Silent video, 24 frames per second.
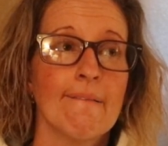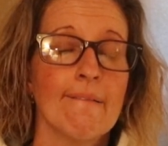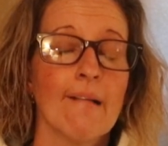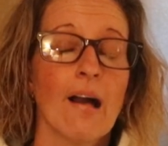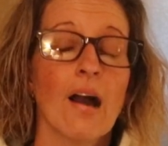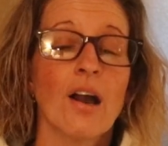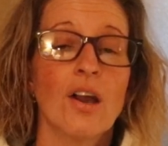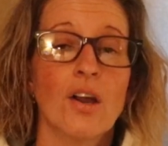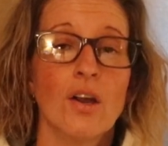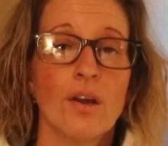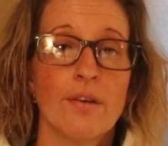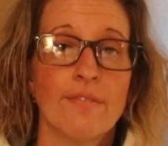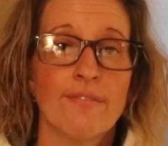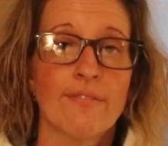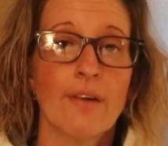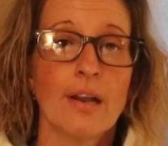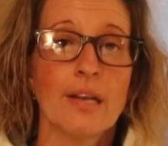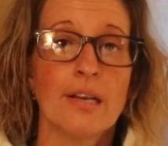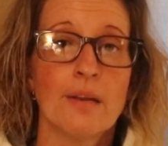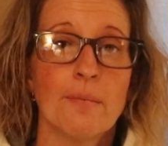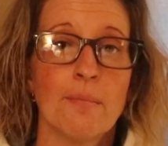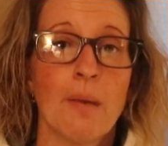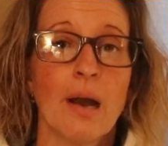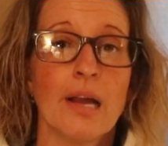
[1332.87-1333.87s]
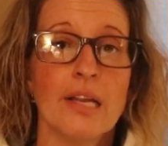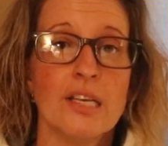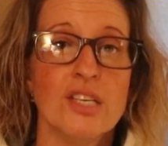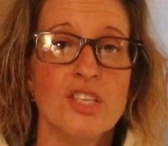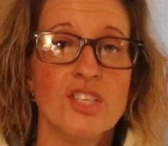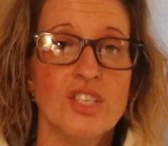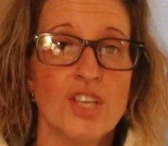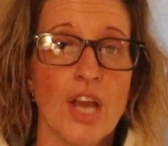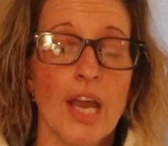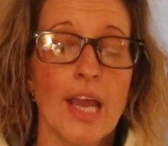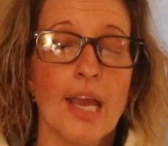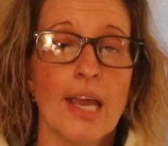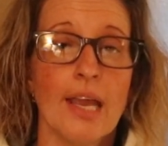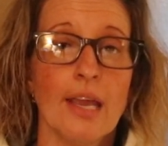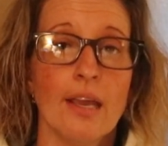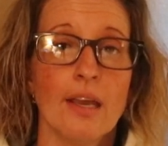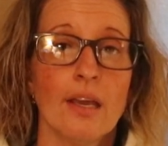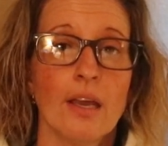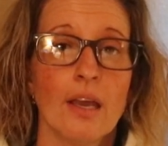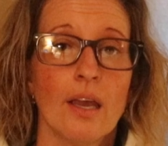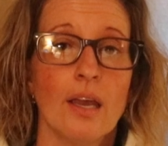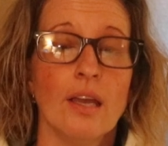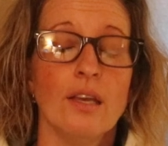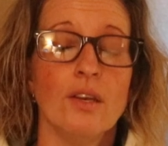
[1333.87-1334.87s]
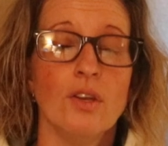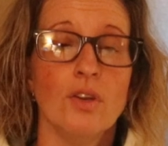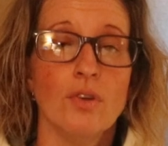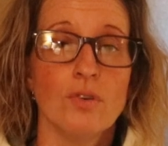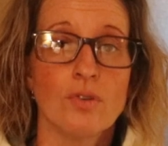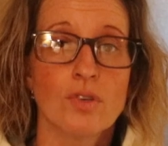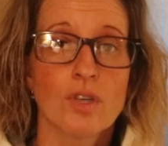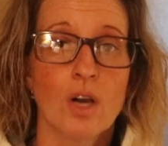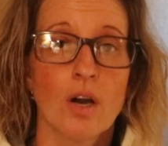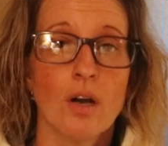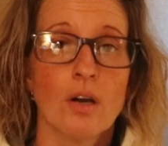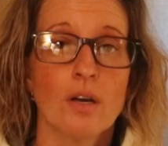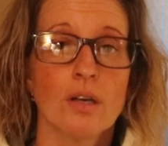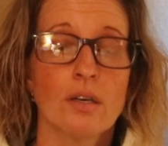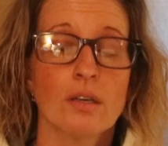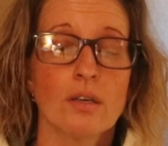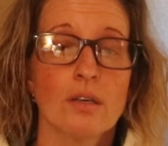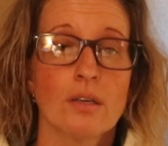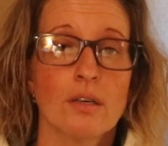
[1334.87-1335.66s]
a good friend of mine, Jay in Utah,